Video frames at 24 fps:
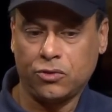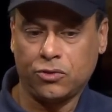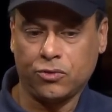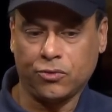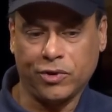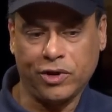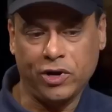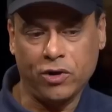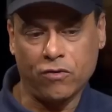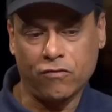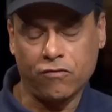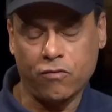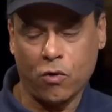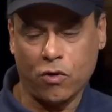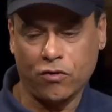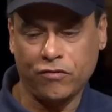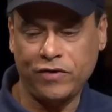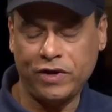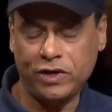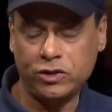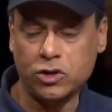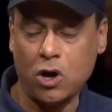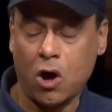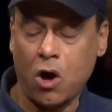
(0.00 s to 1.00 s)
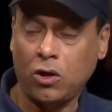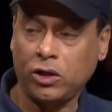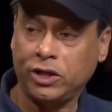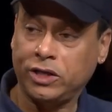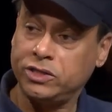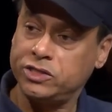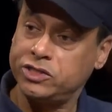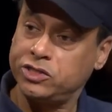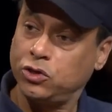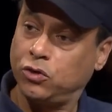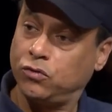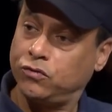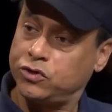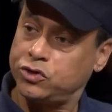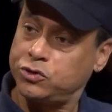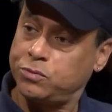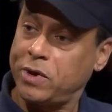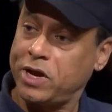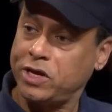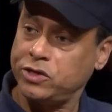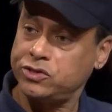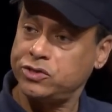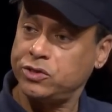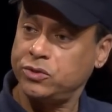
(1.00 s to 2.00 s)
three or four feet tall in silver
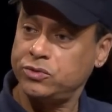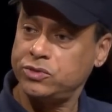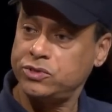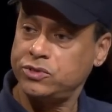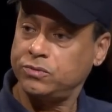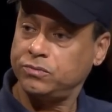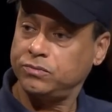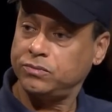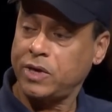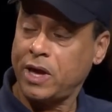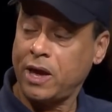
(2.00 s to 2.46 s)
spacesuits.